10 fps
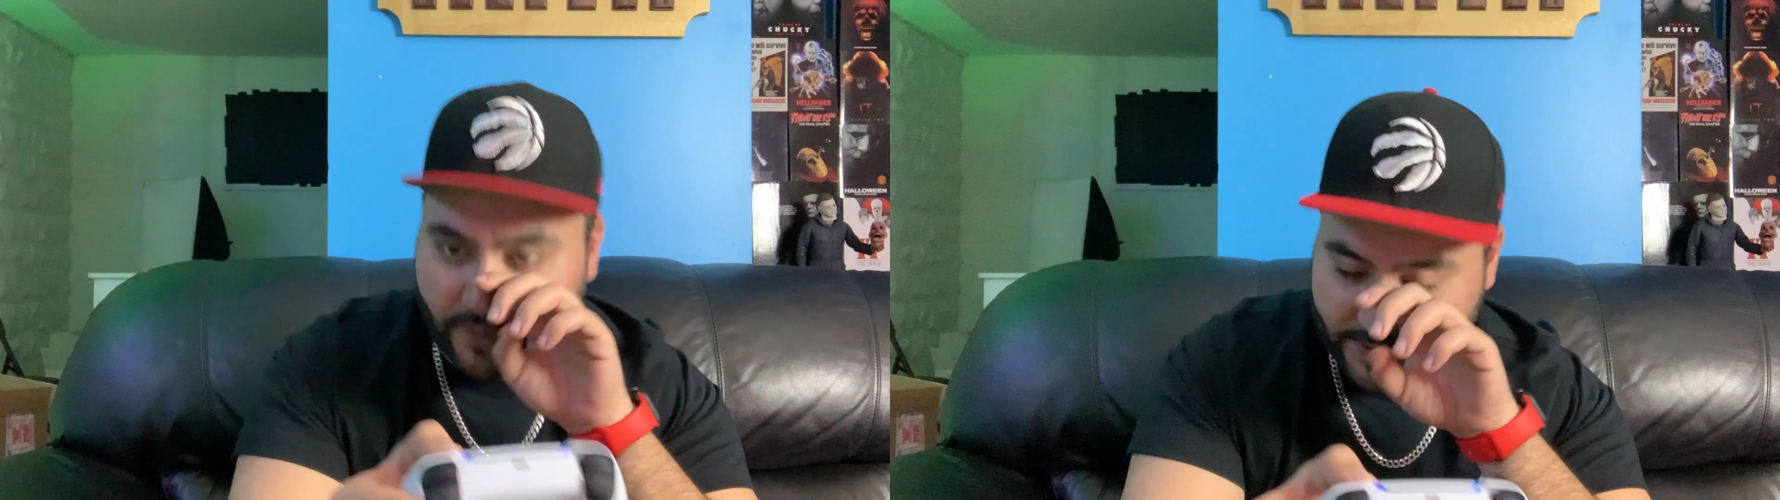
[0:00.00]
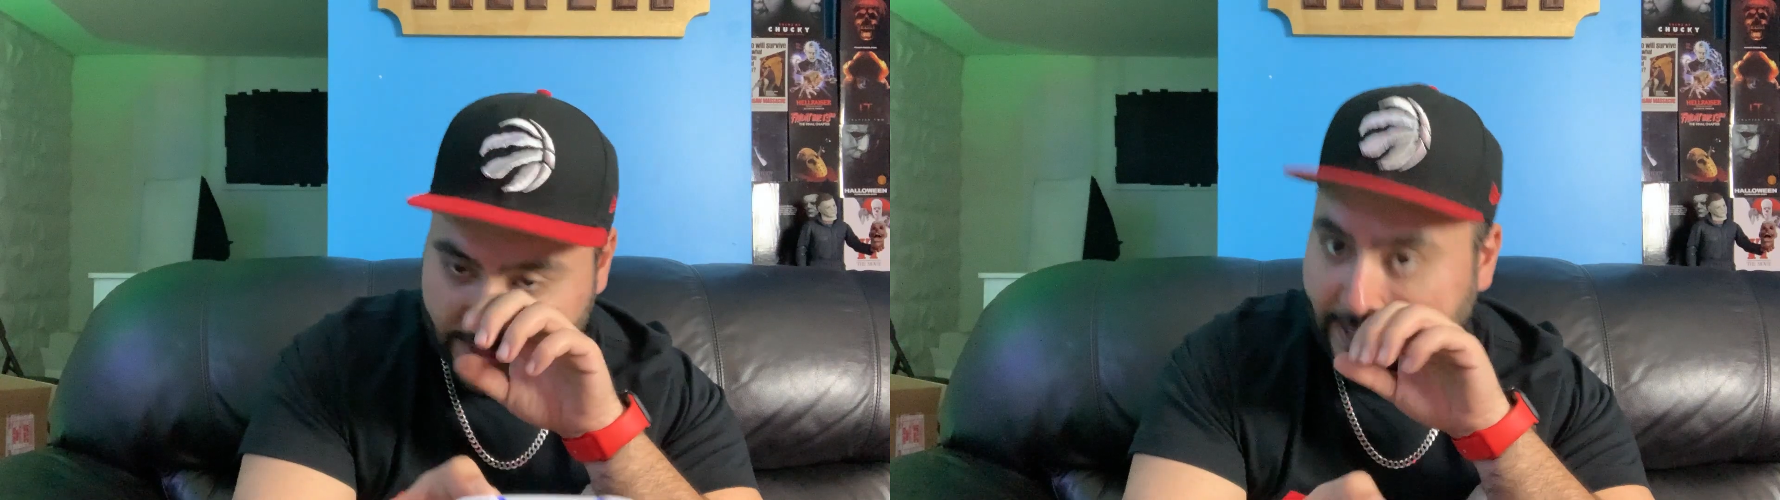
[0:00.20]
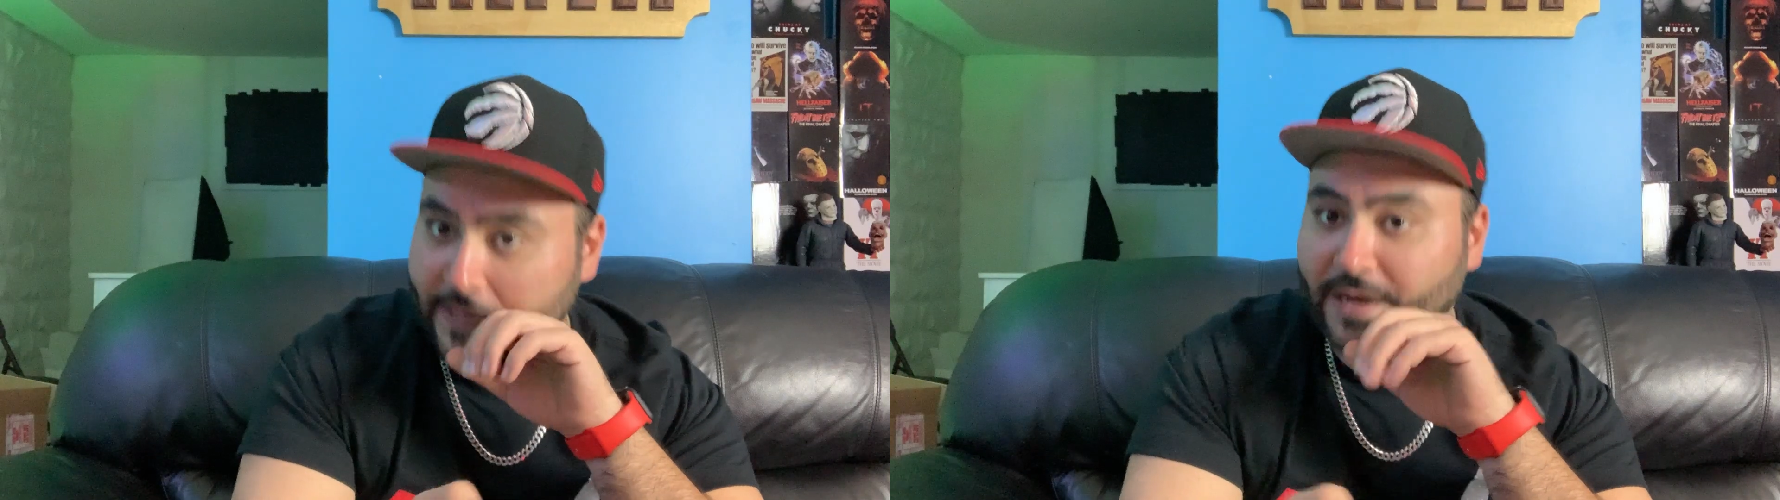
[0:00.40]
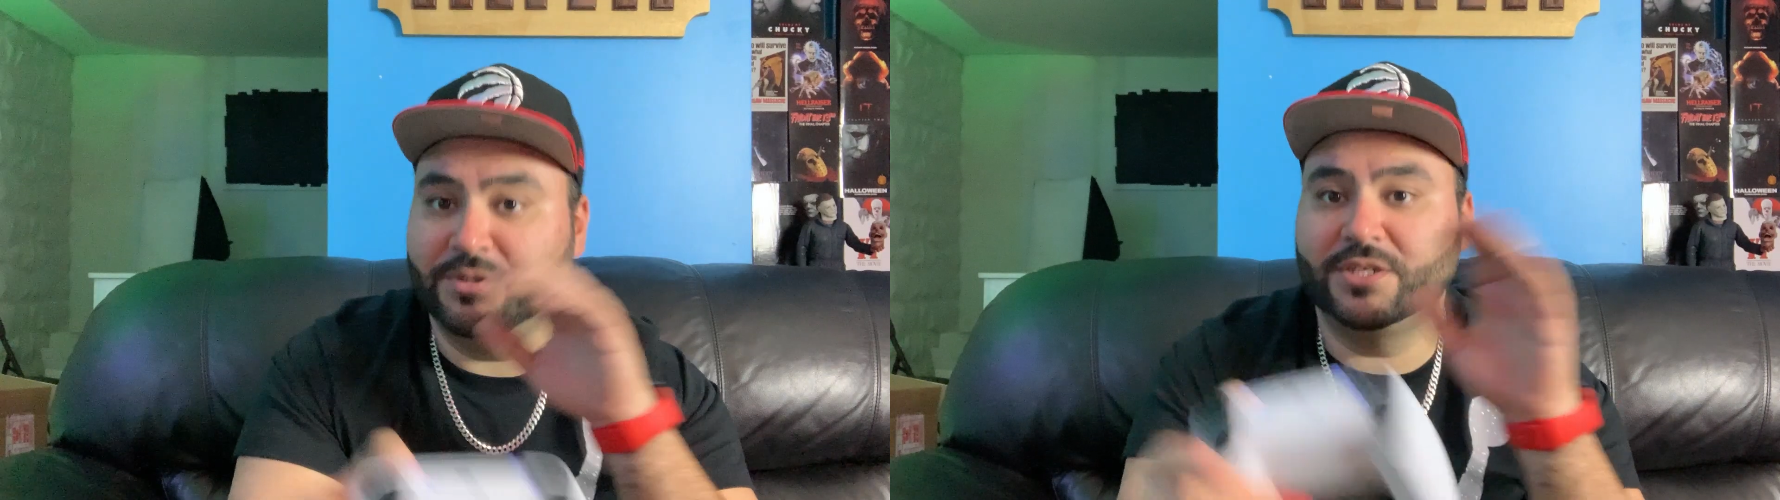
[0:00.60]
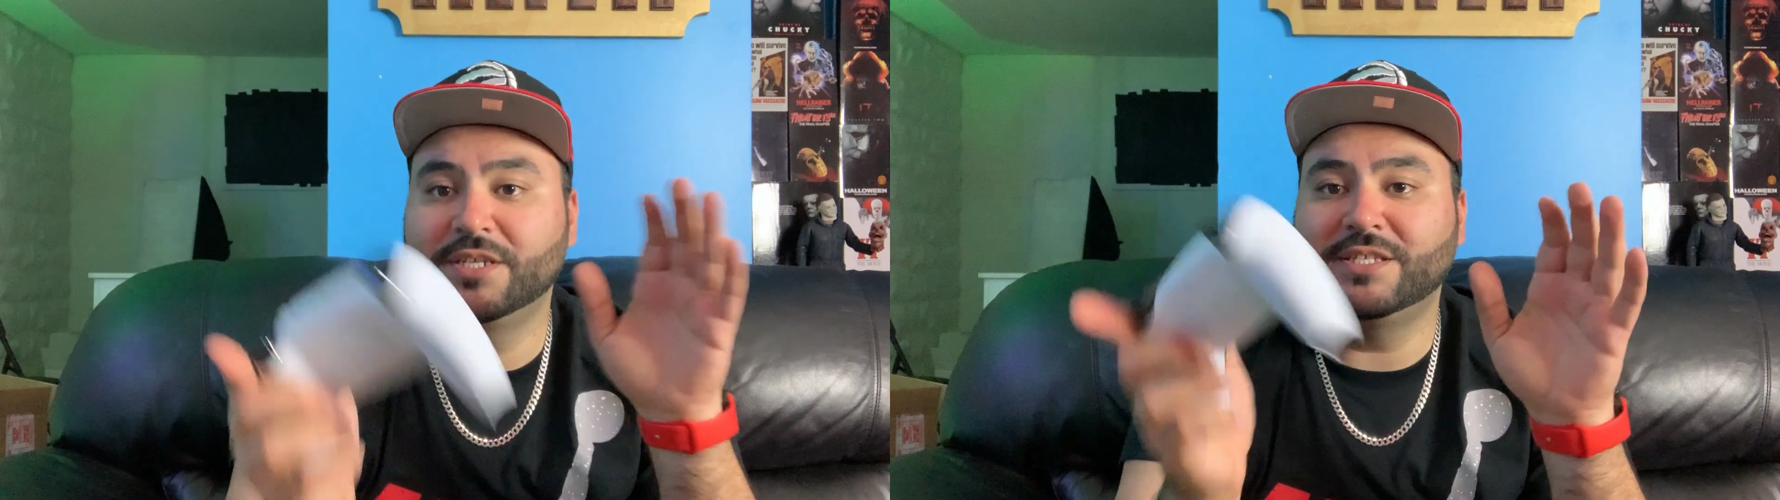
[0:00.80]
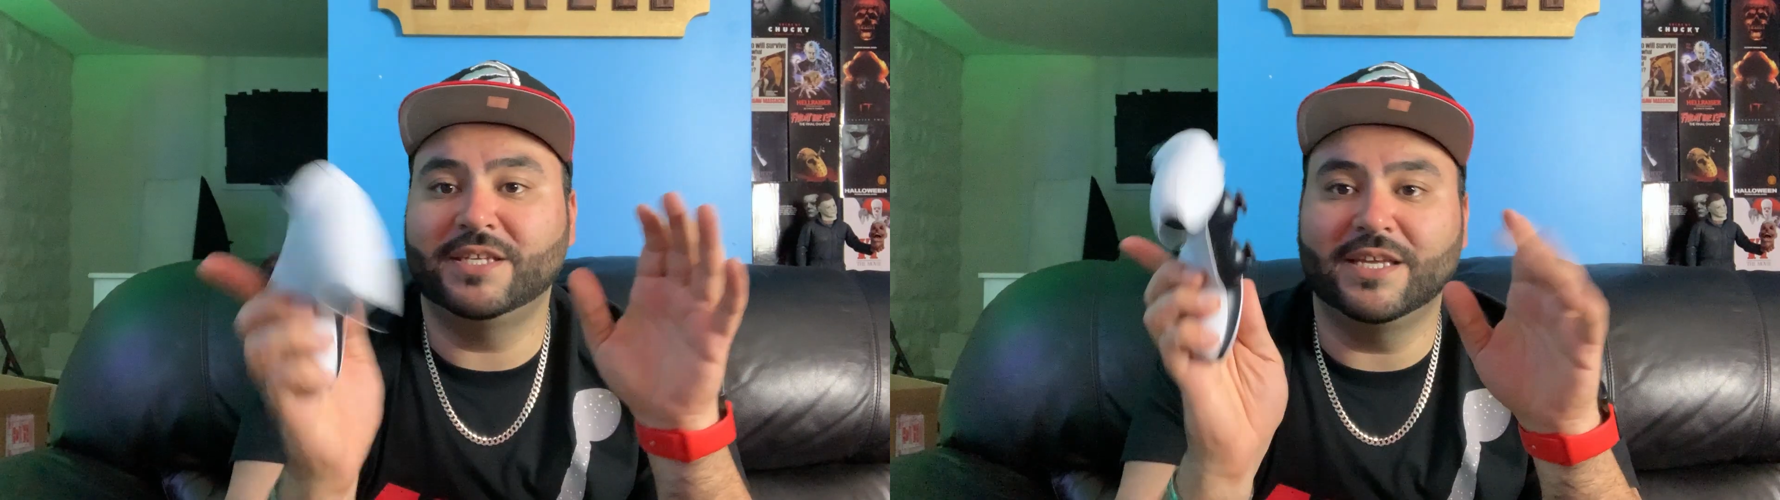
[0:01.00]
second, and I'm just going to say